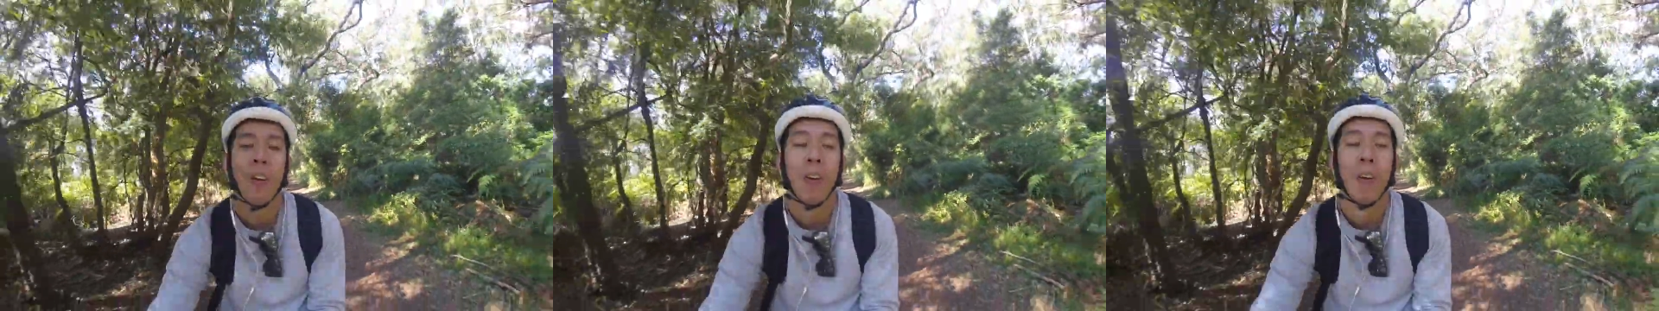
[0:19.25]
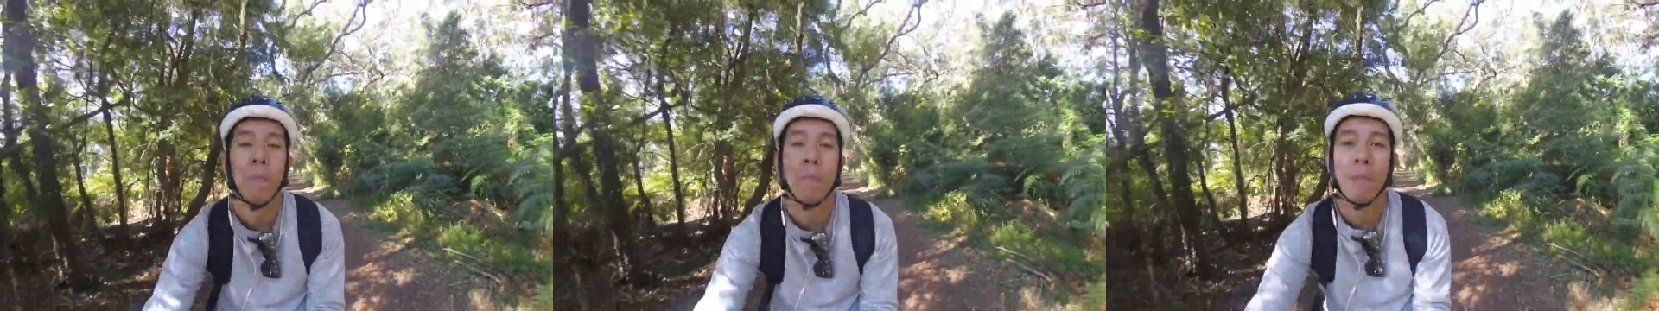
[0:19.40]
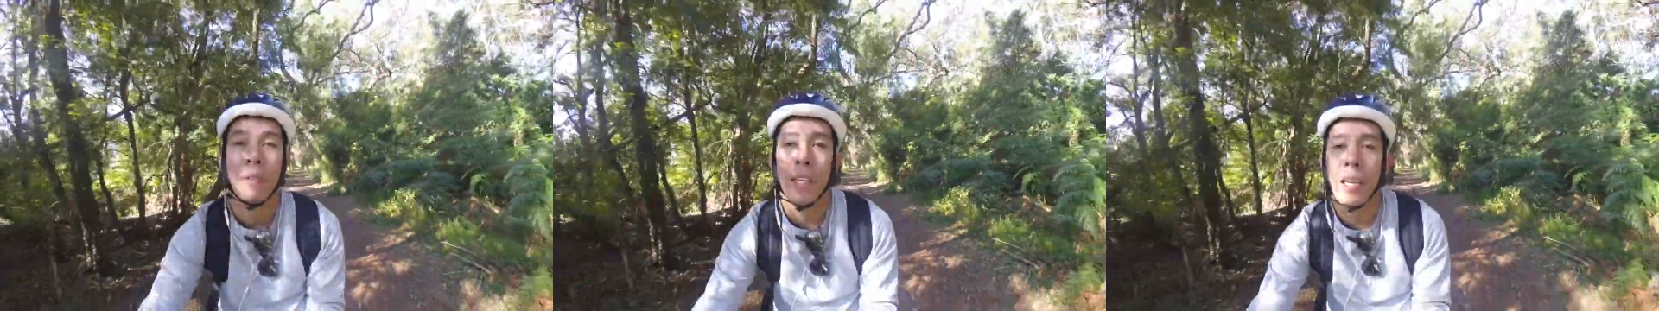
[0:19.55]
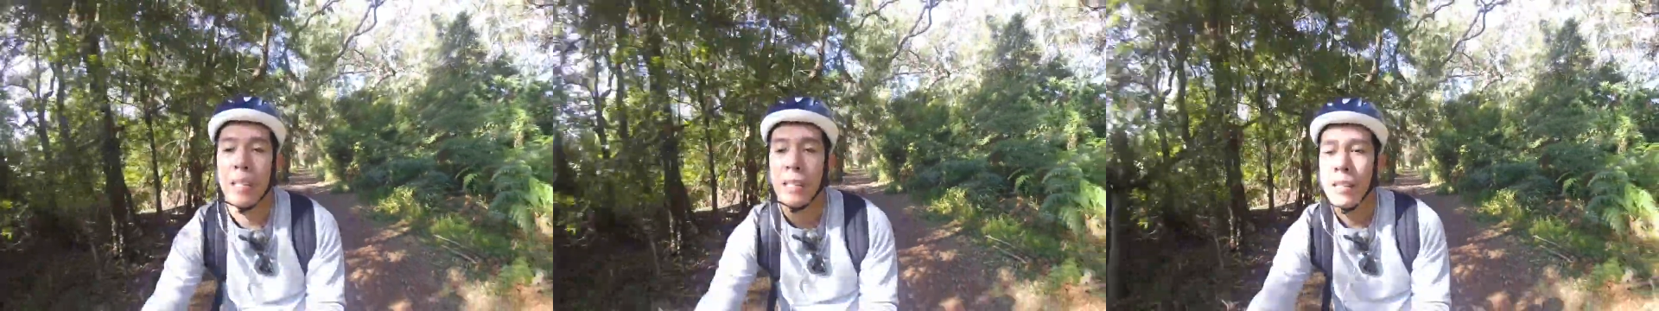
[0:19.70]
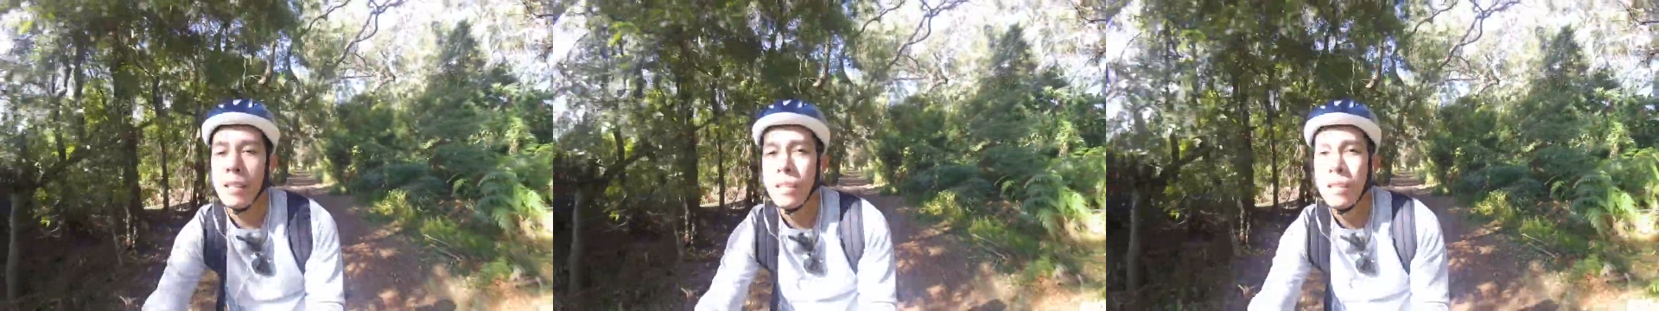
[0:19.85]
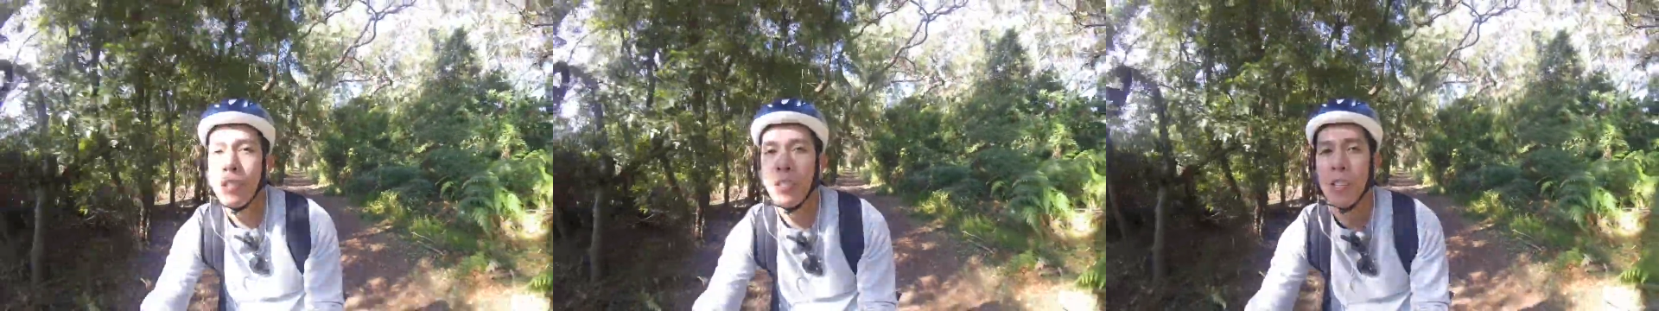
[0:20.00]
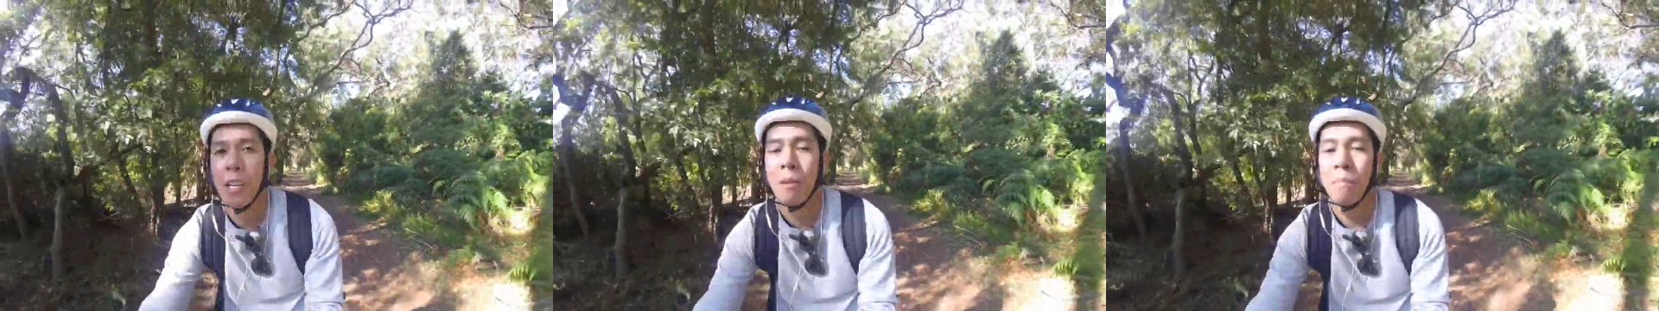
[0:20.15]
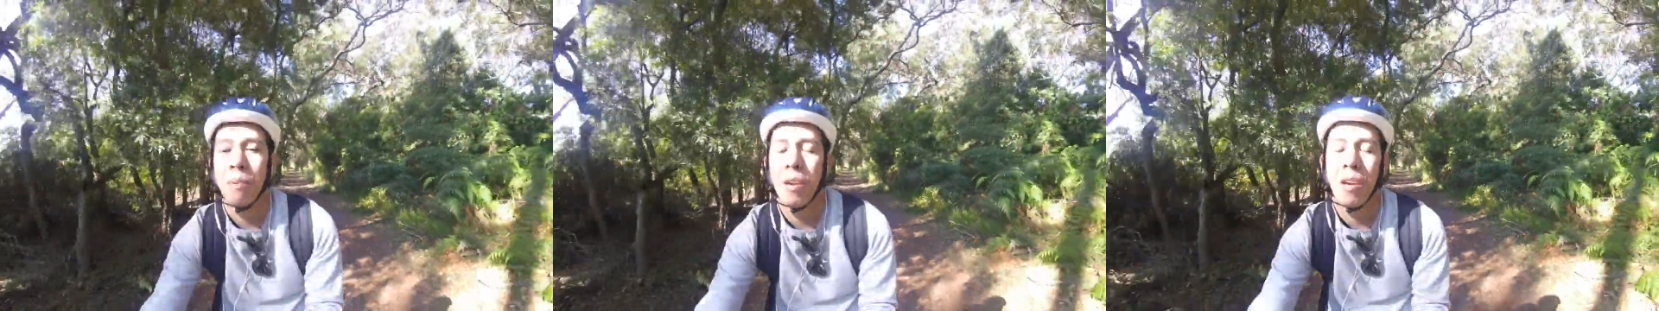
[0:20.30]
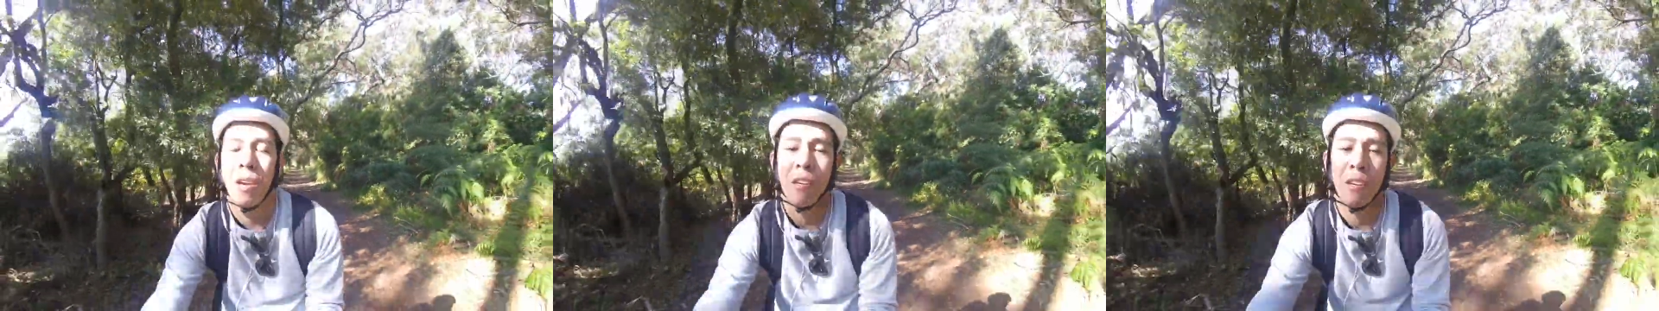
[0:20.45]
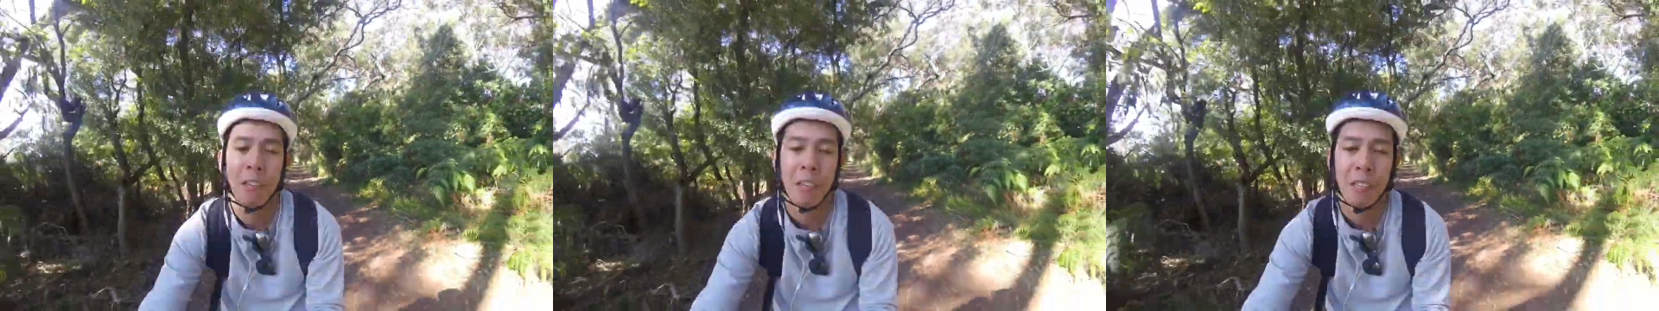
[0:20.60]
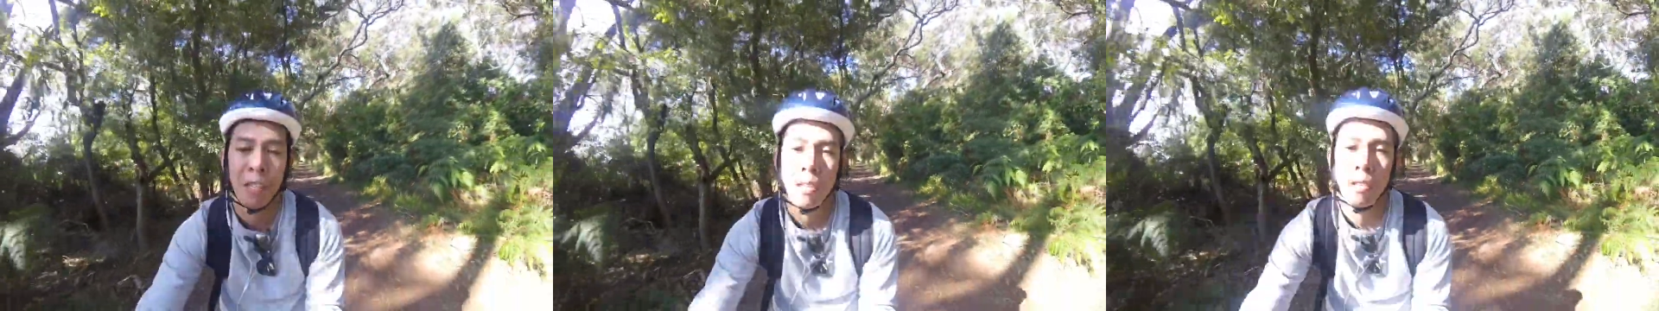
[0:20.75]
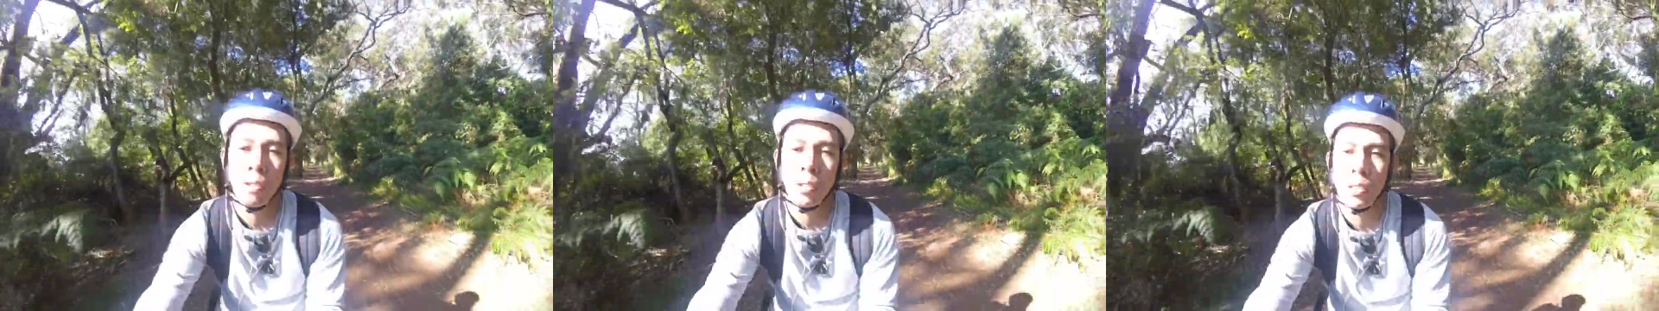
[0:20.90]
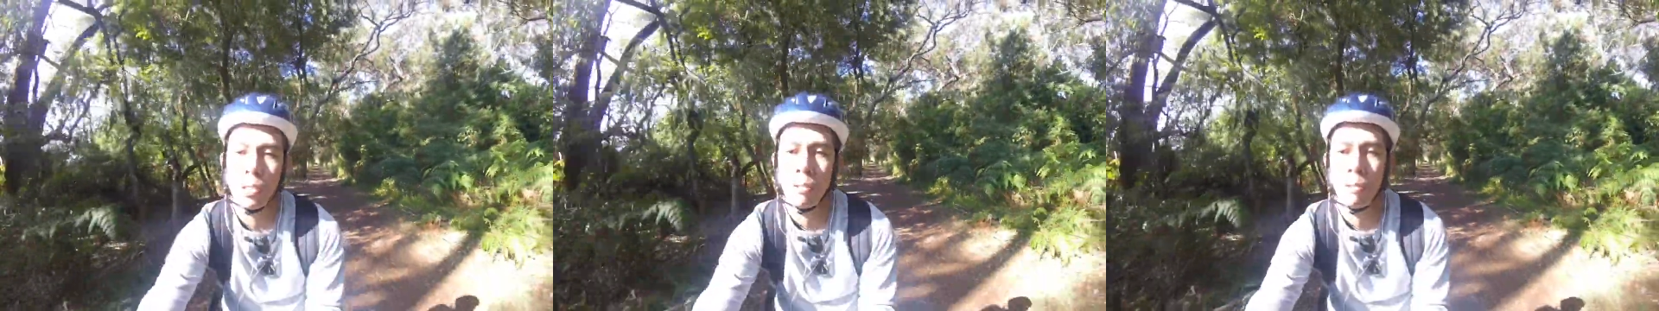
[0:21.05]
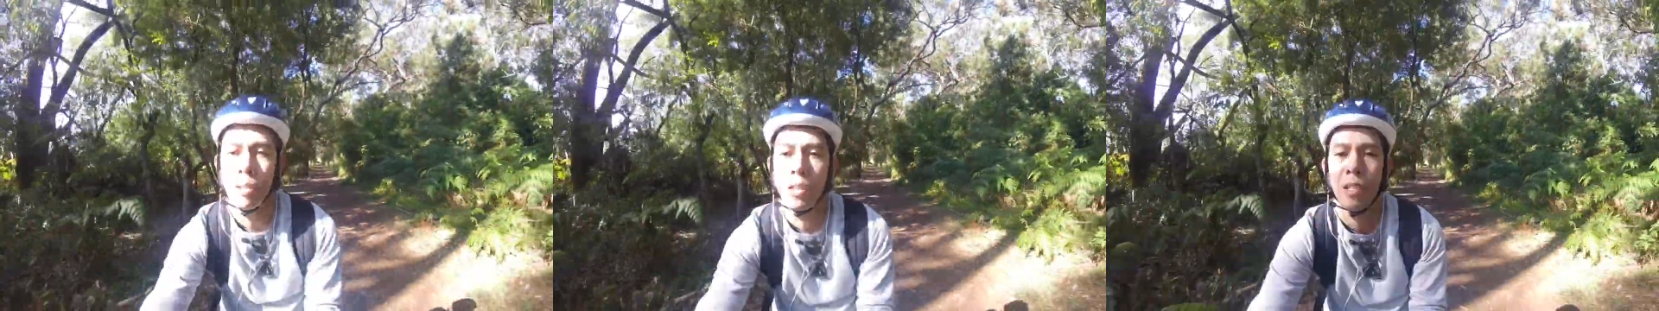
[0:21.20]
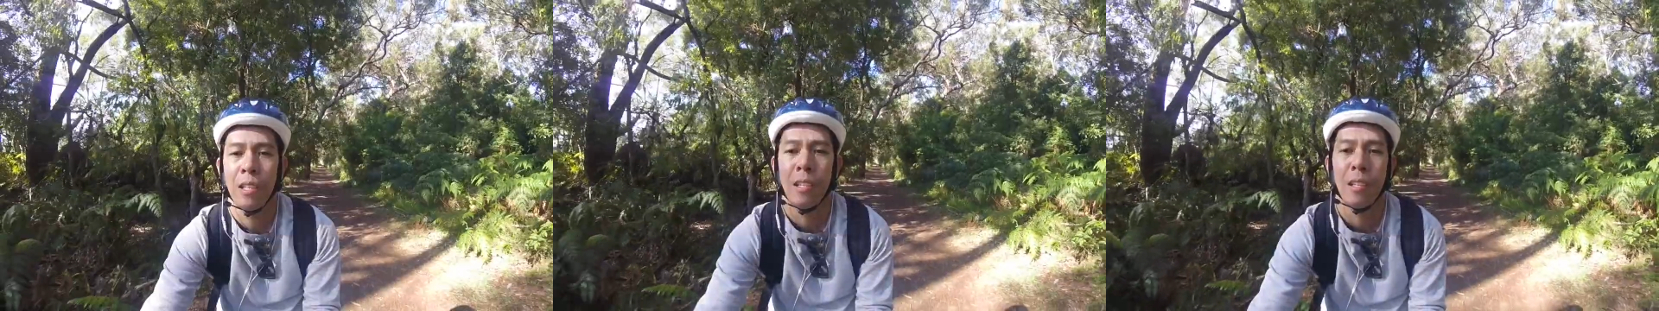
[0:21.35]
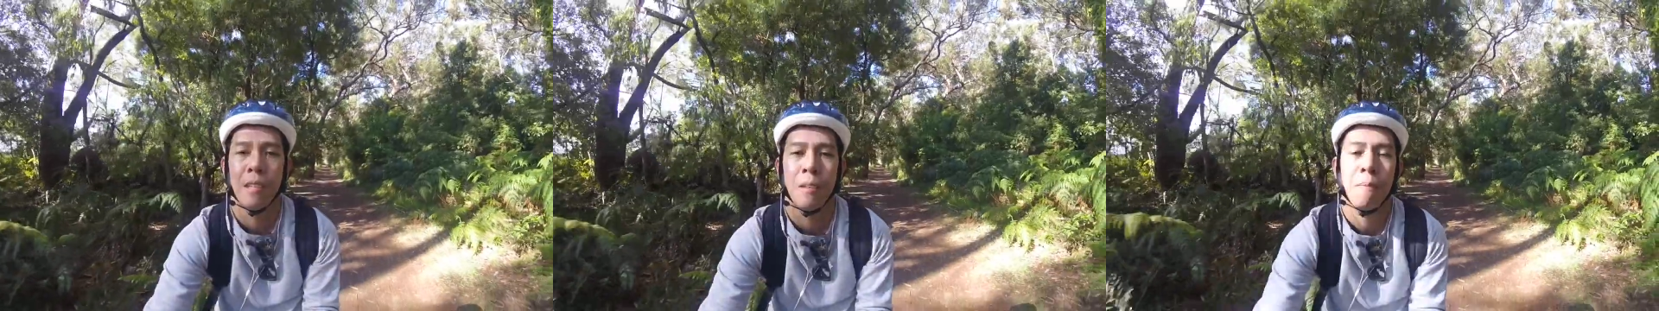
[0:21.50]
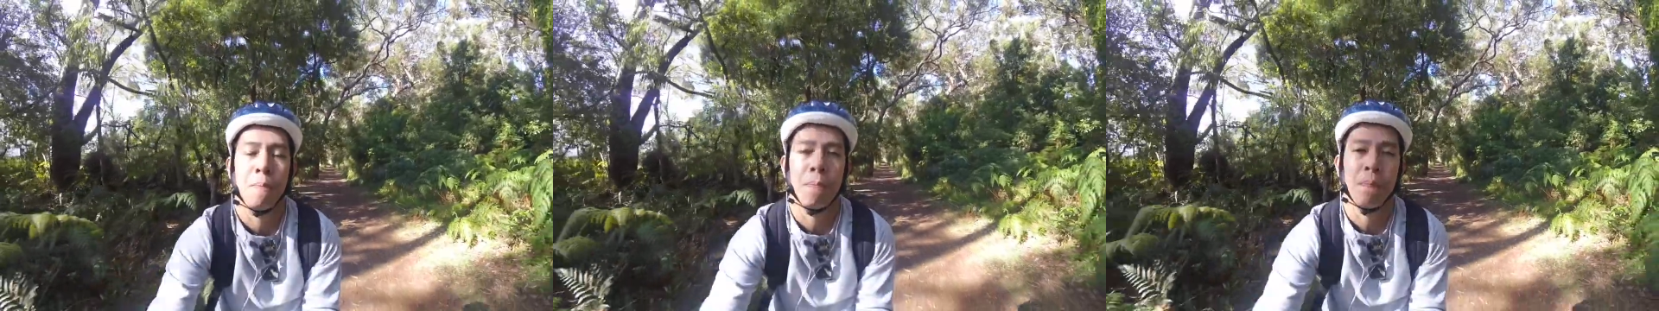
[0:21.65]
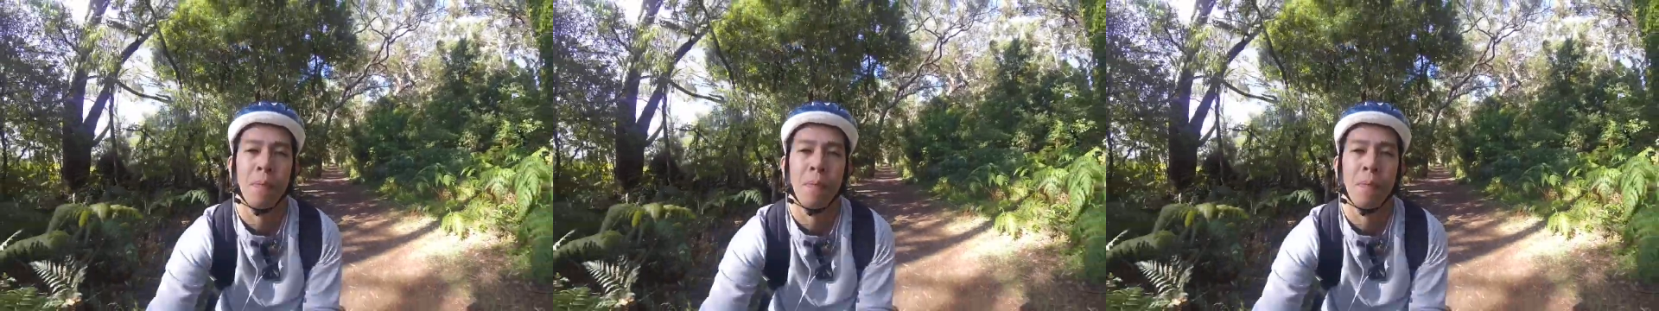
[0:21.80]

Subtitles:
of getting a job here in Australia.